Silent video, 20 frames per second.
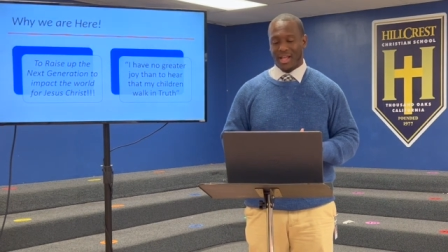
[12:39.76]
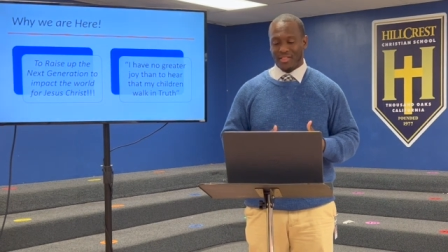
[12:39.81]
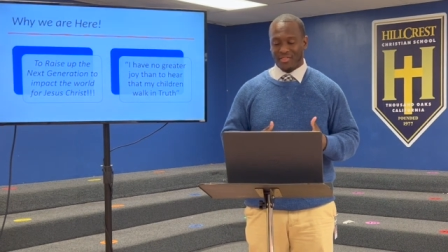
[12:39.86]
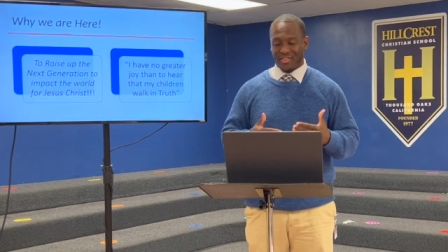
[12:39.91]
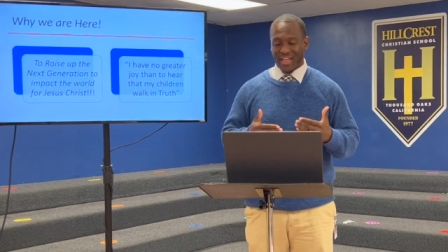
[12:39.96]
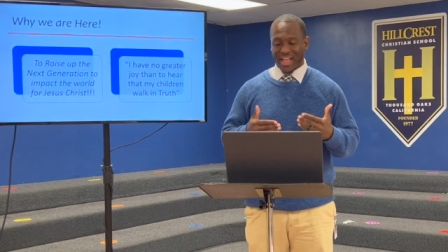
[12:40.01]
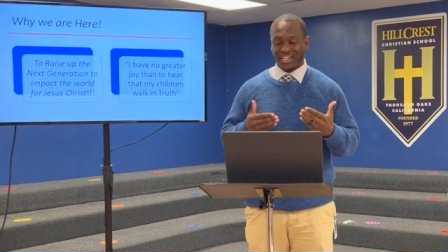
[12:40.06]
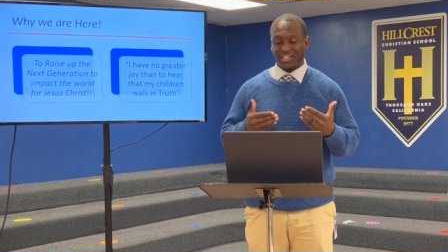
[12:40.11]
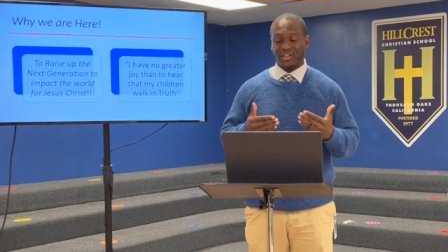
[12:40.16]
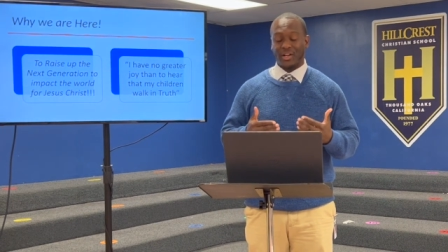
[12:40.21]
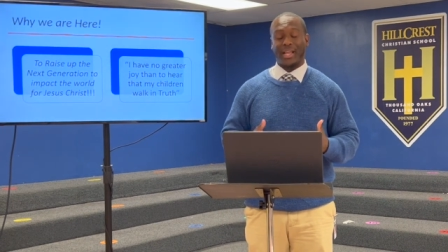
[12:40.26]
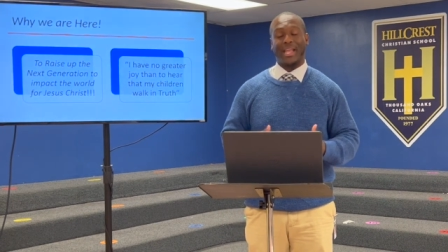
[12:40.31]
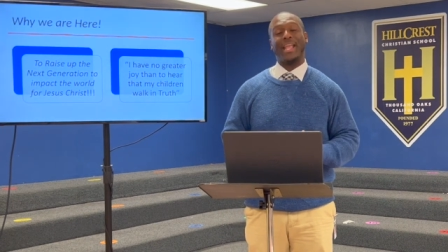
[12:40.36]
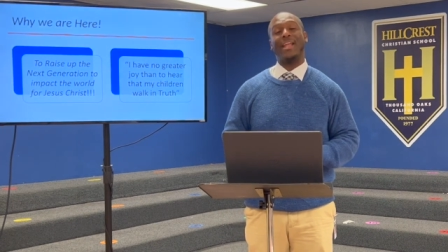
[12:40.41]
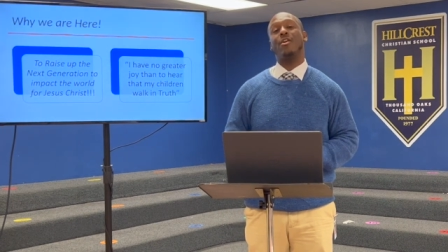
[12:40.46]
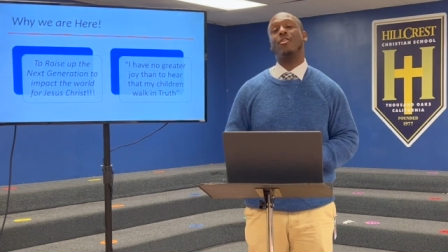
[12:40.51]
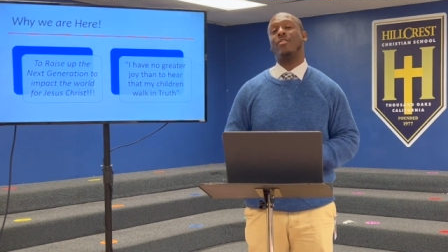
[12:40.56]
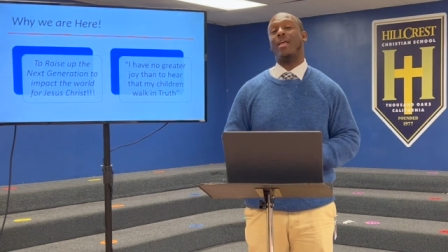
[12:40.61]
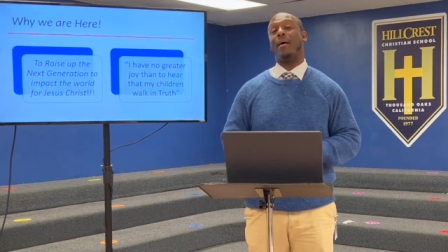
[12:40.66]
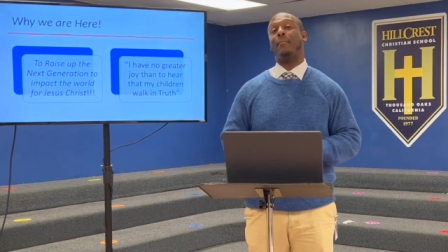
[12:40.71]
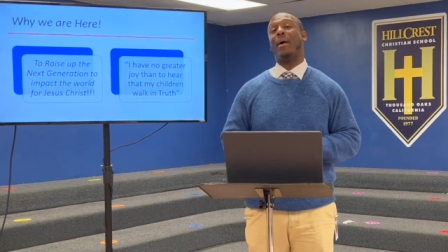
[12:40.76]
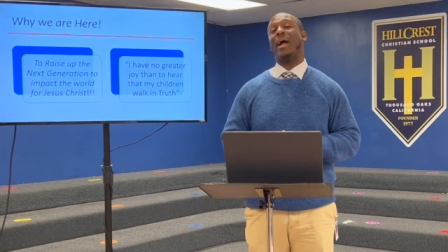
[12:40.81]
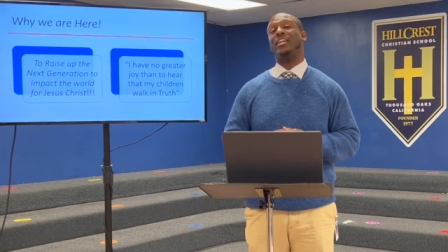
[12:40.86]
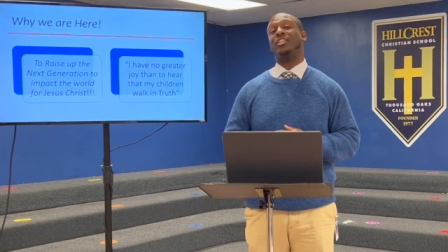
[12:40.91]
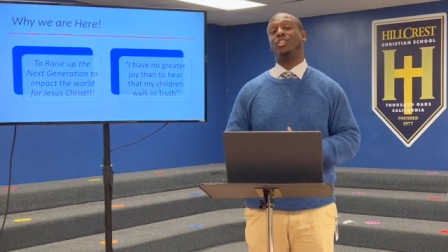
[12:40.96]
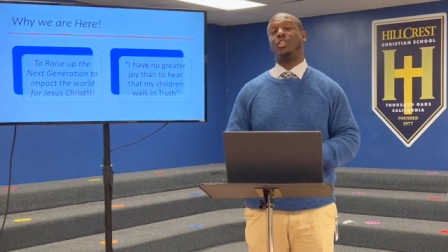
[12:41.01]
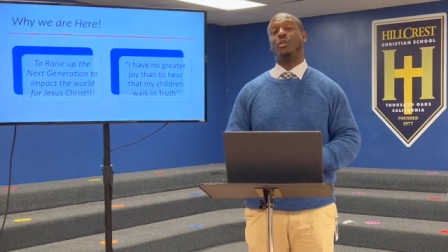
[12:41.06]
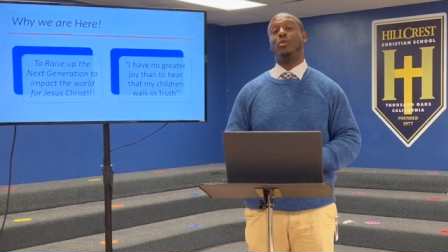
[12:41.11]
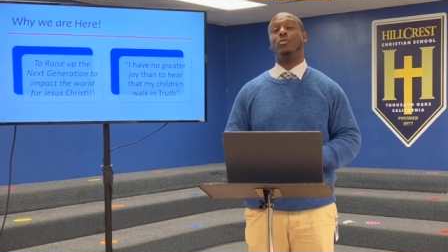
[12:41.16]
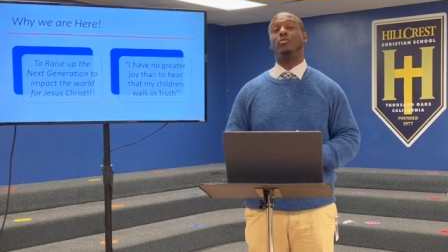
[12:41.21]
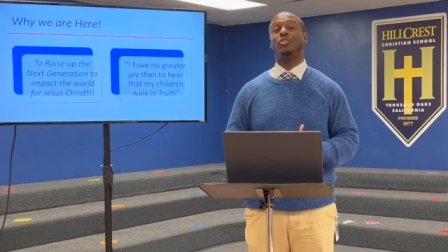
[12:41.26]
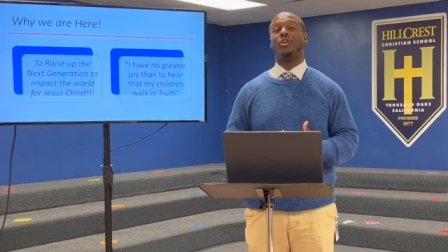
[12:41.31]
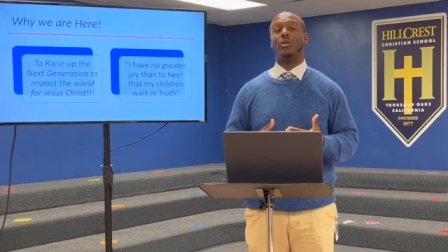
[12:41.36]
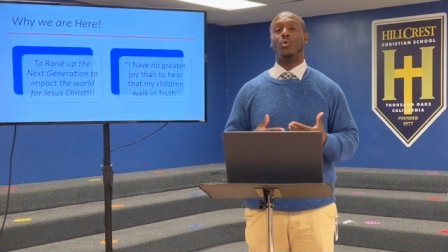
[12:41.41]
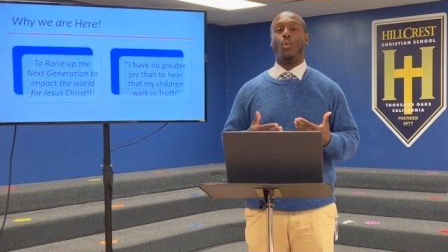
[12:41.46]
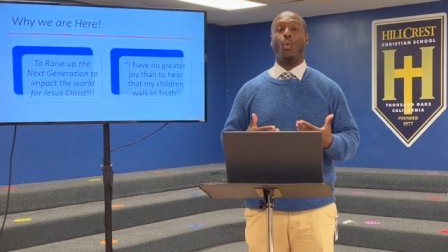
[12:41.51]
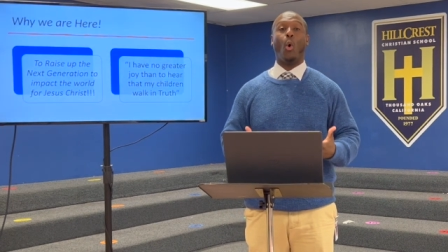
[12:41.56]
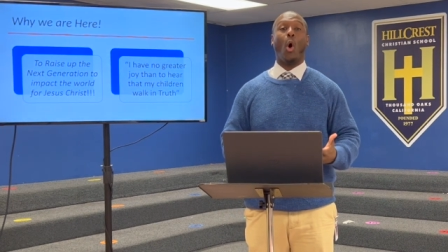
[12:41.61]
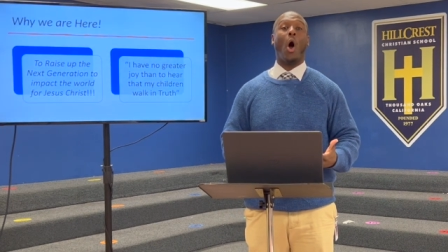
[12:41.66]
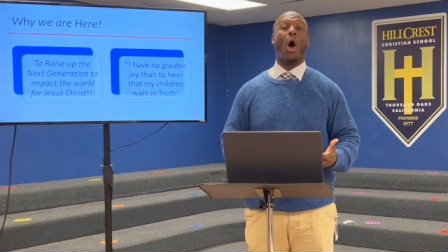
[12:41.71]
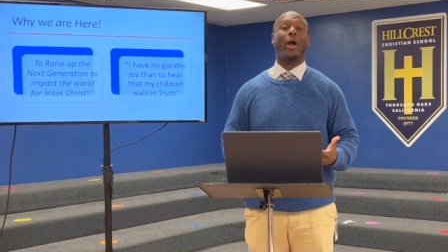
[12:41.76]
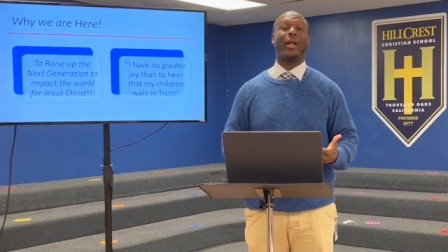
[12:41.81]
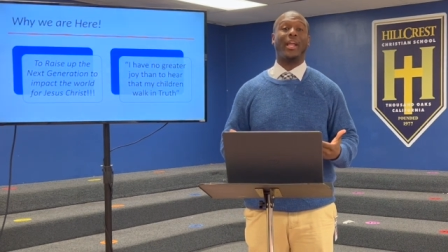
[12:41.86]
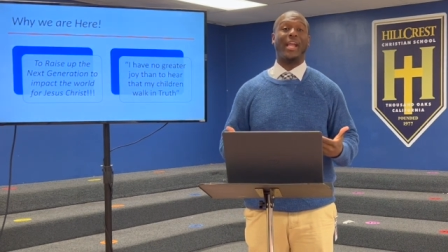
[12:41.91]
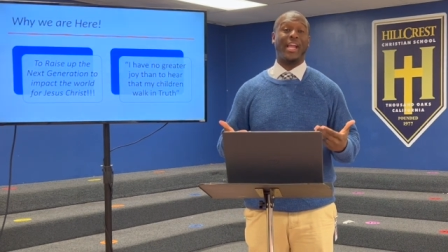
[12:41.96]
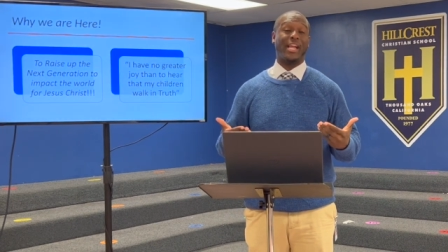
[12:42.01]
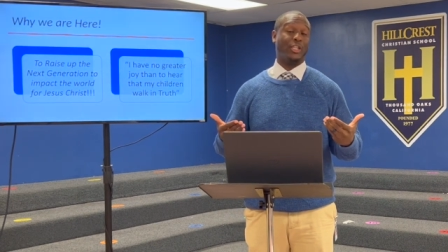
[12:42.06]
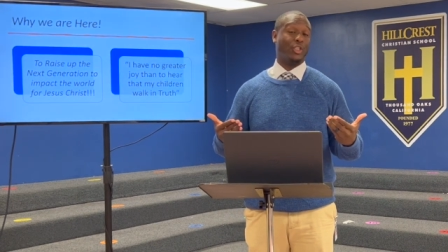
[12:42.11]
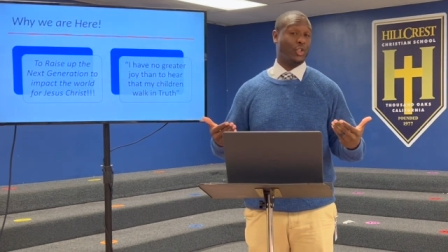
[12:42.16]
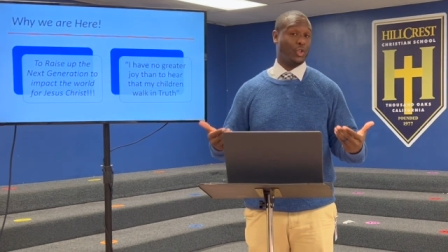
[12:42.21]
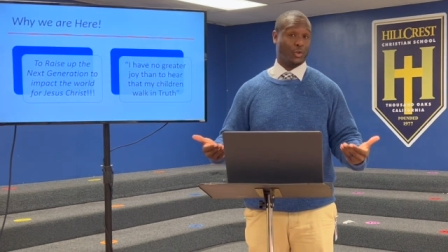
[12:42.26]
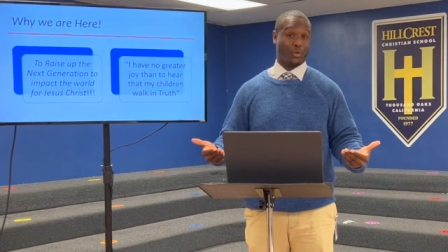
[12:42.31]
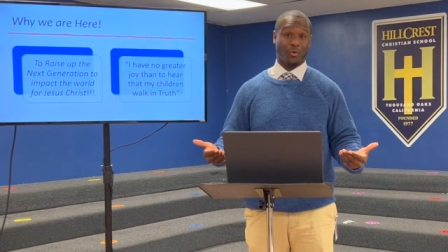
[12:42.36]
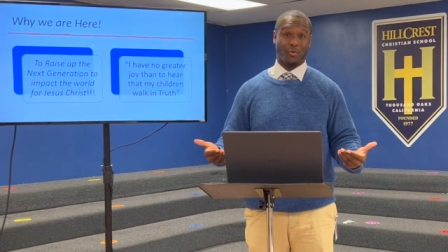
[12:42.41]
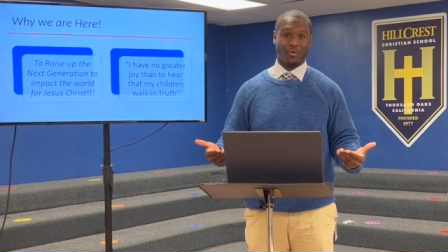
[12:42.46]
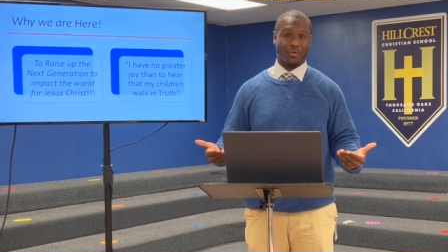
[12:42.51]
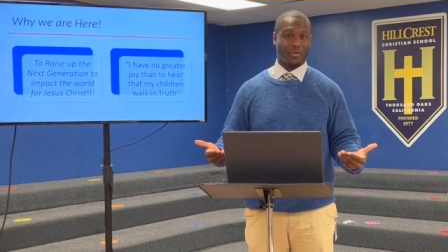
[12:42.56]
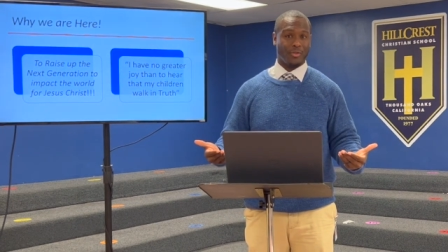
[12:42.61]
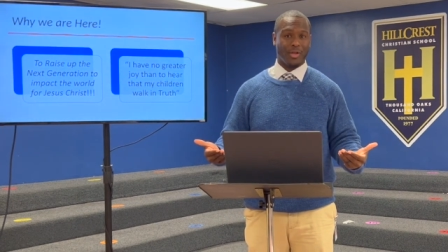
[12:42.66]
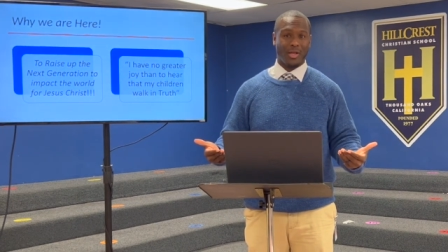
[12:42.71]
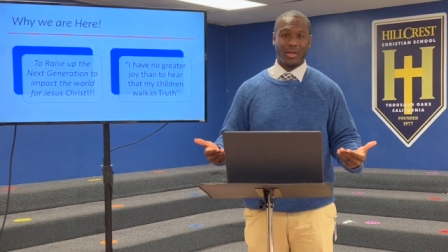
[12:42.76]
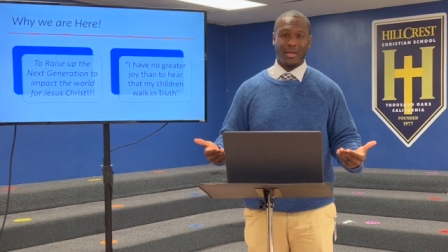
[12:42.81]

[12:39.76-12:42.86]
than to hear that my children walk in truth.